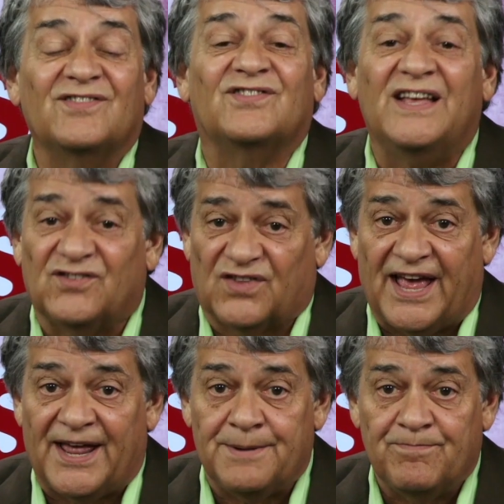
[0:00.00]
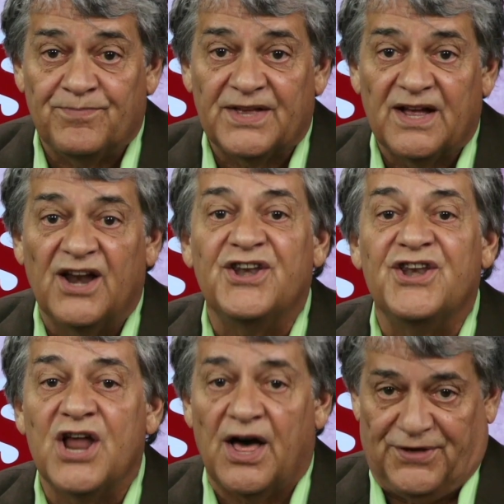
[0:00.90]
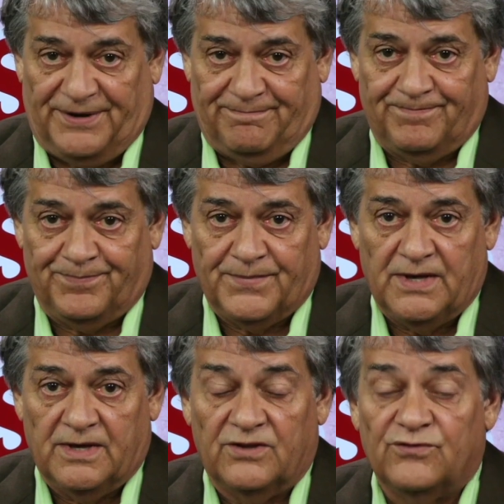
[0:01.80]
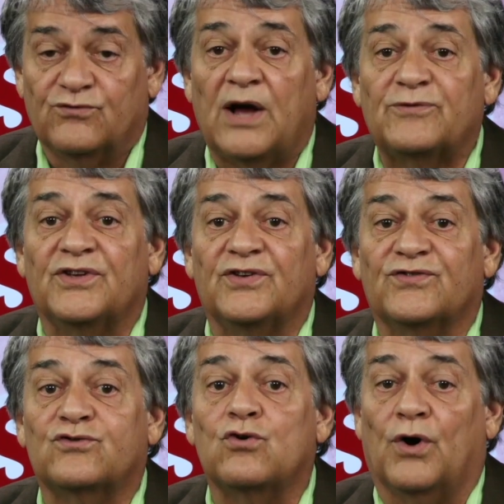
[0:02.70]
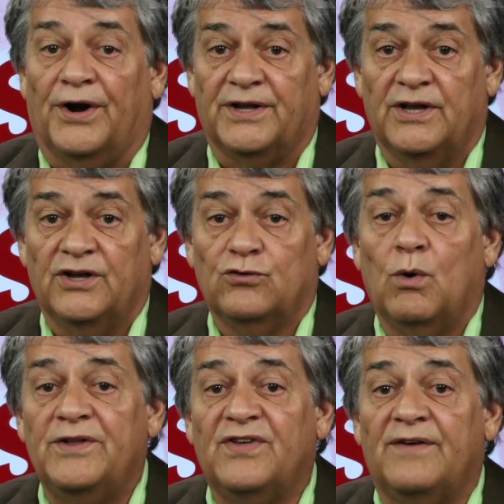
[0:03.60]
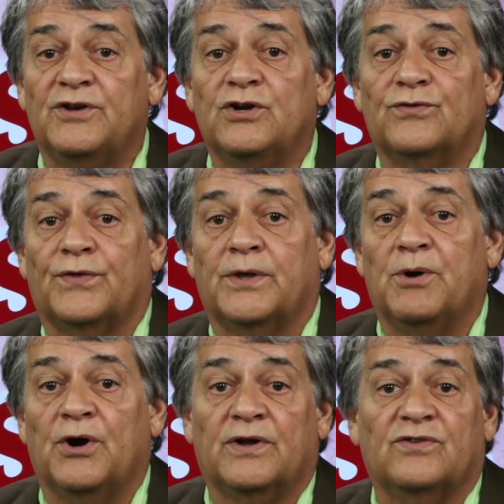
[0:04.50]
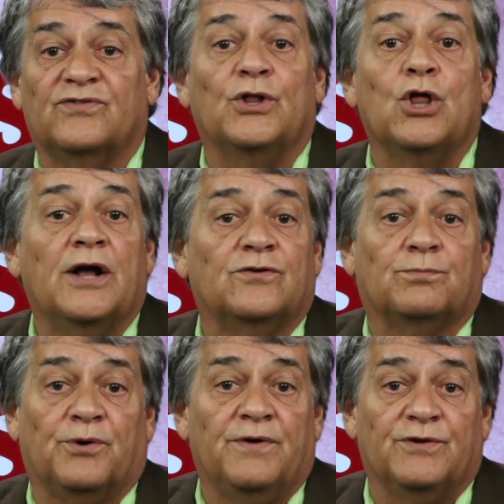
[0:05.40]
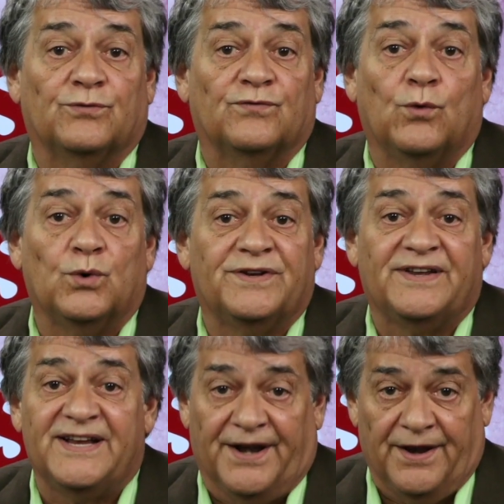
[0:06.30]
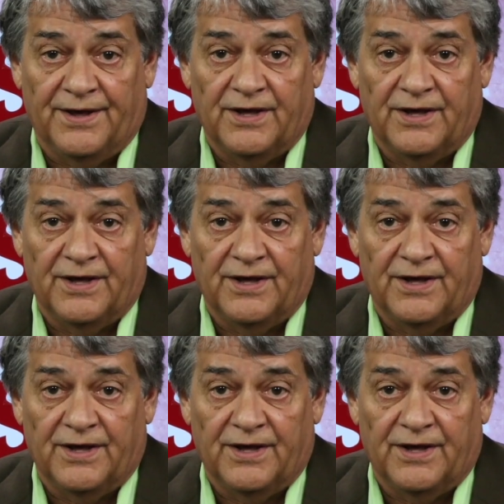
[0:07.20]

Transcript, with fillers: Since then, nothing. These droughts are historic. 27 years for the Americans, the longest previous was 14.